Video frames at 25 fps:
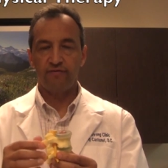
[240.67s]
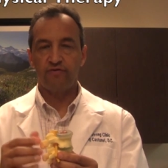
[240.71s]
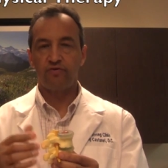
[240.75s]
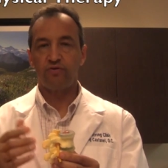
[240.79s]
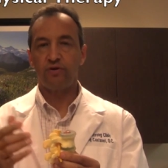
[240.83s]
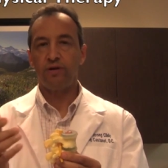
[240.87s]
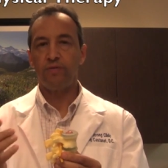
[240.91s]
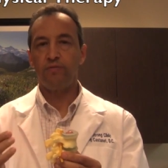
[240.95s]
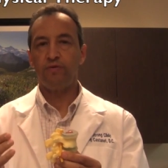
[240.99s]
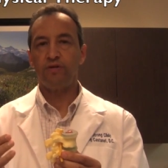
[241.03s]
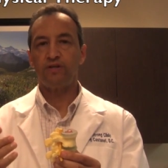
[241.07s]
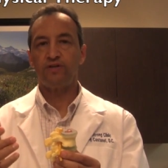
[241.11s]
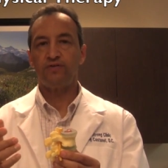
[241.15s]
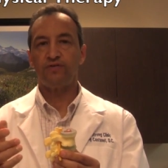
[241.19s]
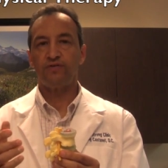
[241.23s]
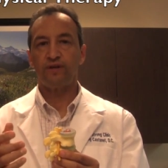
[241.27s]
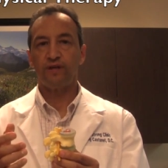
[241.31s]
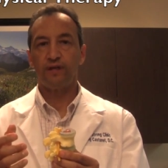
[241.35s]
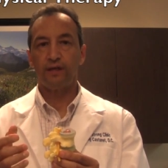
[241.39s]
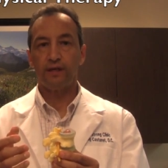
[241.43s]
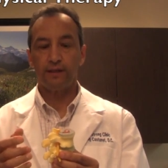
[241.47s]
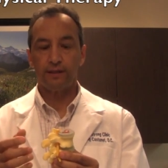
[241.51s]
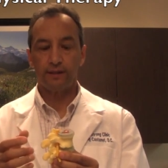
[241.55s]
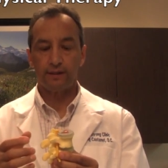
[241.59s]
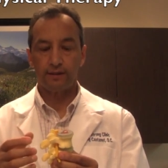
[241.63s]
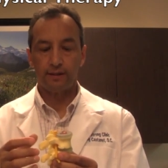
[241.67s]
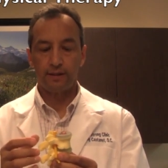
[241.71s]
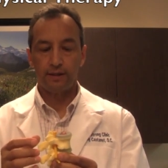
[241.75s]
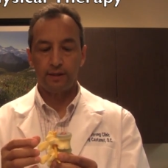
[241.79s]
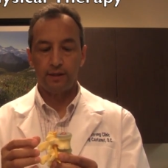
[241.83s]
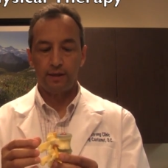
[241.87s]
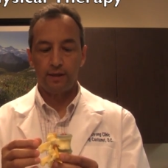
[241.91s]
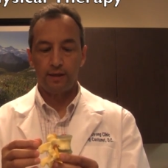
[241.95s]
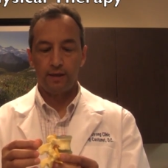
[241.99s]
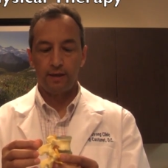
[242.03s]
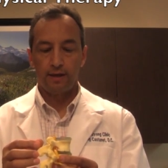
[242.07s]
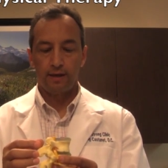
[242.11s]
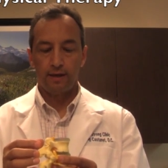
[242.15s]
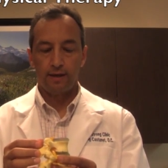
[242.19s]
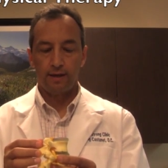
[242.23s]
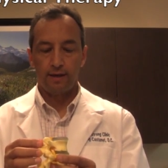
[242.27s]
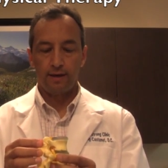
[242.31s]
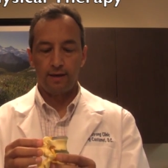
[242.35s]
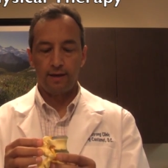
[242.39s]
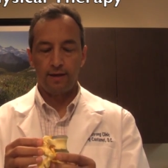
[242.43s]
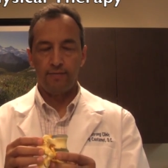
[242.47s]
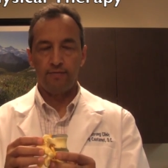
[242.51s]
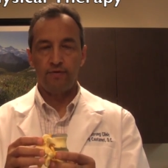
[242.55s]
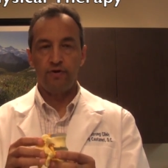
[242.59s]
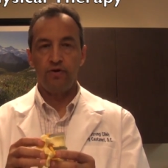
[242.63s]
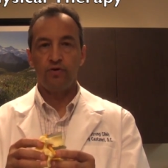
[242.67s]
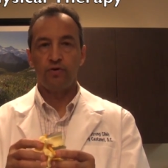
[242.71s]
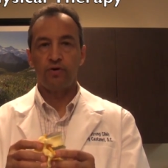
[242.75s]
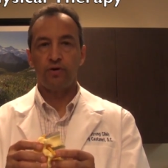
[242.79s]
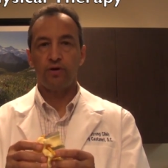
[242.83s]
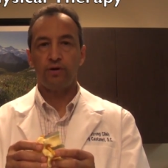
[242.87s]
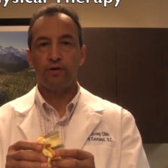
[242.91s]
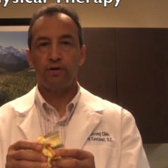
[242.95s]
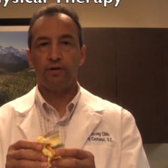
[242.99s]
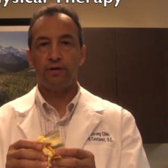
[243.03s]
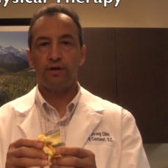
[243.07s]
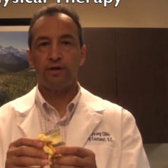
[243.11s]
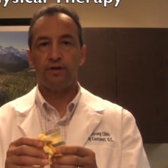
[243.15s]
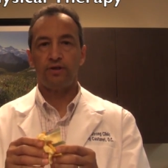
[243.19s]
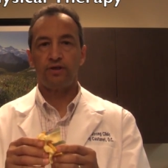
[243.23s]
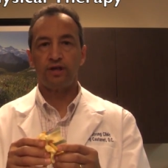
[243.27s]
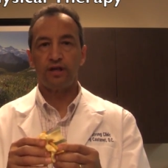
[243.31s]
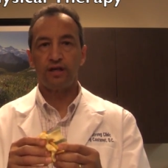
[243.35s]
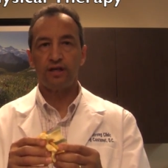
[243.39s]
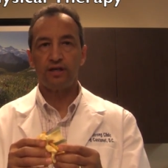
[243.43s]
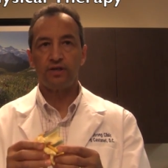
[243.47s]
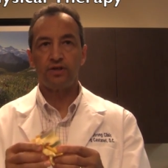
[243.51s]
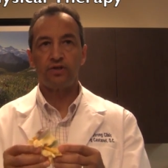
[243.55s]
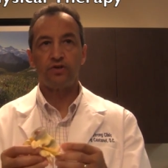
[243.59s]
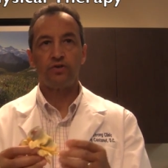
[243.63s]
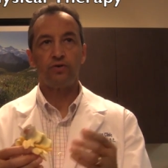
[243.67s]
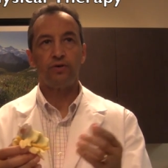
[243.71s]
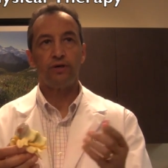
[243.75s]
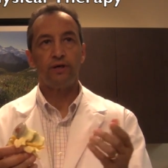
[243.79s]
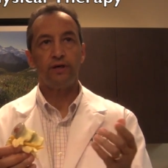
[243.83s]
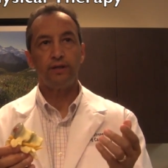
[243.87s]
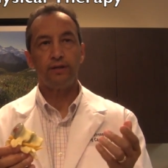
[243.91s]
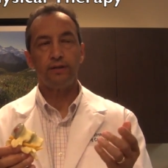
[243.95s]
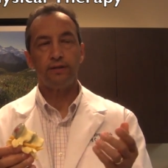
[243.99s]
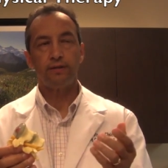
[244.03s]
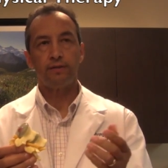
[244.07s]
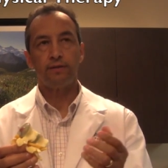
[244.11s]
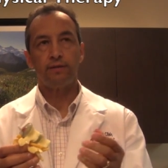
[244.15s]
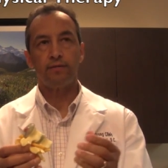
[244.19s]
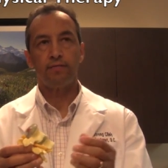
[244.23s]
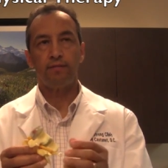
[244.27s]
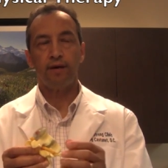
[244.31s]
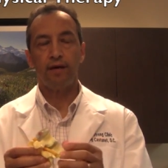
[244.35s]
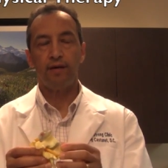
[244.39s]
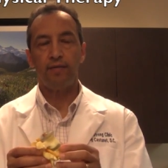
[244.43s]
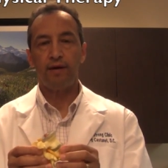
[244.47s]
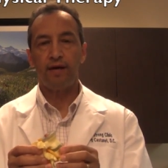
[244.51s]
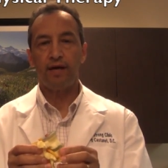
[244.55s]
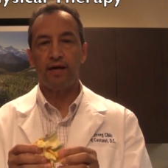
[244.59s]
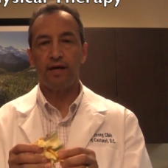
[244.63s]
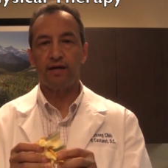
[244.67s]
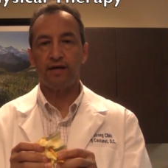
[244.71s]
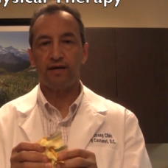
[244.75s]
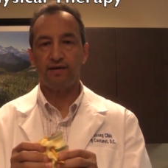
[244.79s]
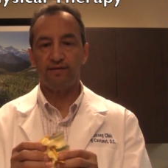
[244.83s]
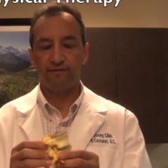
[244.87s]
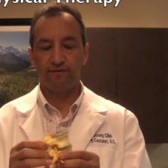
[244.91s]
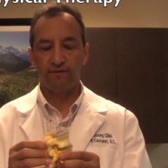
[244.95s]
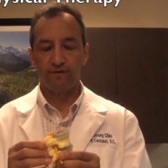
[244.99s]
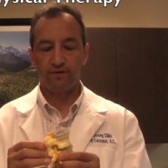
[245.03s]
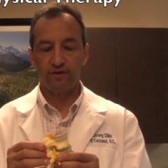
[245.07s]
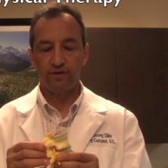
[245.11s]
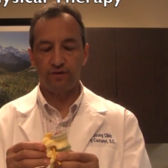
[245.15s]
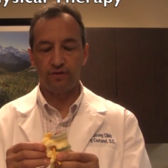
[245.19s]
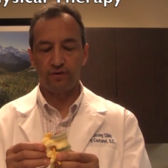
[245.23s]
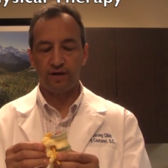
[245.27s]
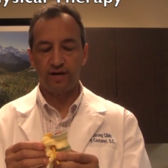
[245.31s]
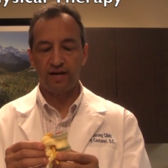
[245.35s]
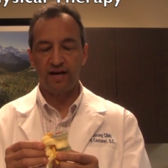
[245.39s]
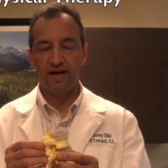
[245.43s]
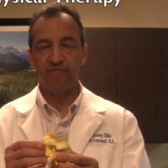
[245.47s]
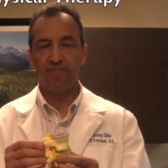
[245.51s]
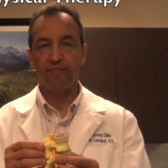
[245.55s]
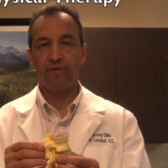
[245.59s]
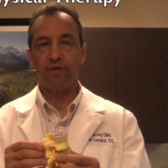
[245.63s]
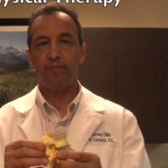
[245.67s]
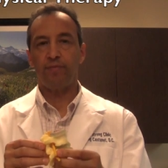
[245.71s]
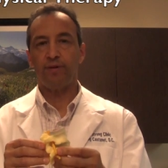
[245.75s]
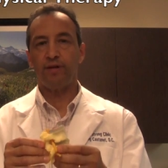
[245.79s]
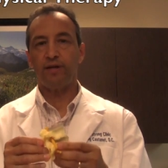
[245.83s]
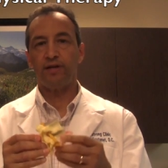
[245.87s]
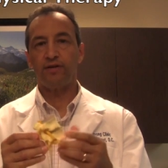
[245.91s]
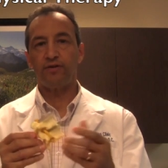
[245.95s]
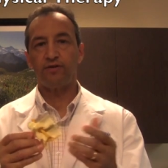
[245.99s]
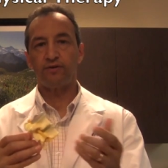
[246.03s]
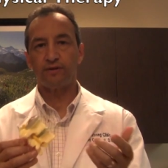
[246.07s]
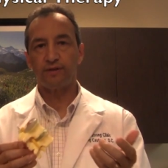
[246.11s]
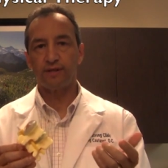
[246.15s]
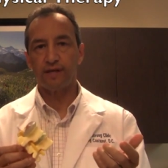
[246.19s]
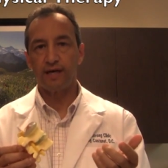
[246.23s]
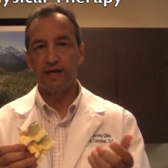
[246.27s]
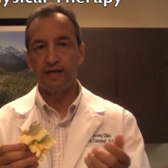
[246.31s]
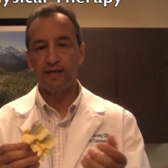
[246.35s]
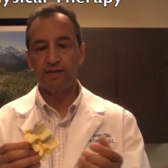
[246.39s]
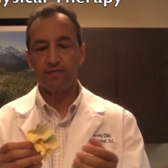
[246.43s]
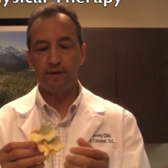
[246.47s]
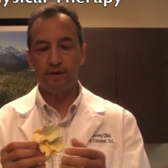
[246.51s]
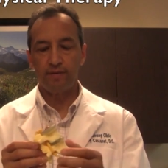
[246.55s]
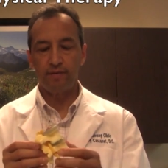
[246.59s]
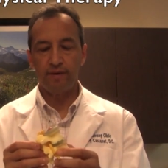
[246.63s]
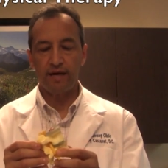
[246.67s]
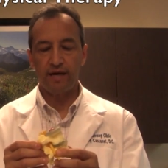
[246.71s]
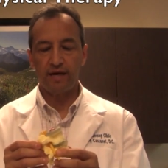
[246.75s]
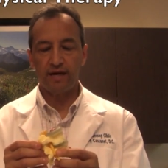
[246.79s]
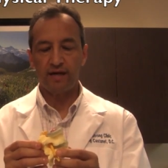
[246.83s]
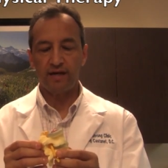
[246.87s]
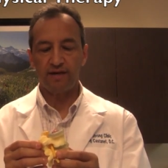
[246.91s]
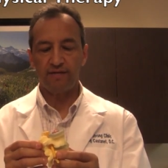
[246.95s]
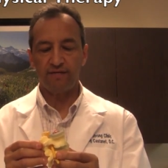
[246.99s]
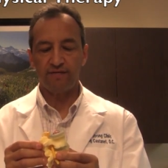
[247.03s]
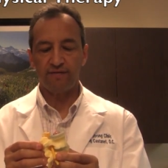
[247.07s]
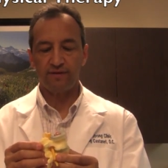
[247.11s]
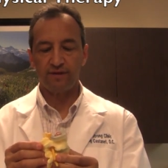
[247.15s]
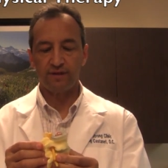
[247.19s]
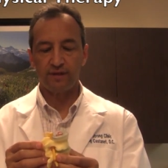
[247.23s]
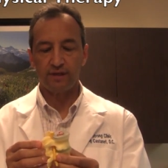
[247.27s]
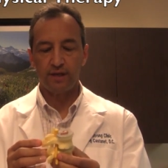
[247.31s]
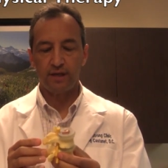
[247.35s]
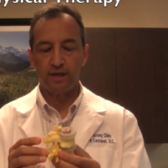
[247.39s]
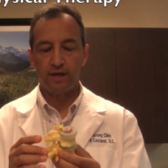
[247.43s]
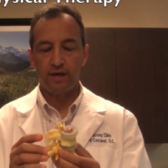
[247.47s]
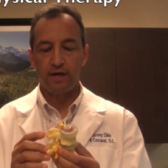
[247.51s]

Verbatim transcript: of treatments for this. Um, you can adjust joints, may make a difference. You can have people exercise, may make a difference.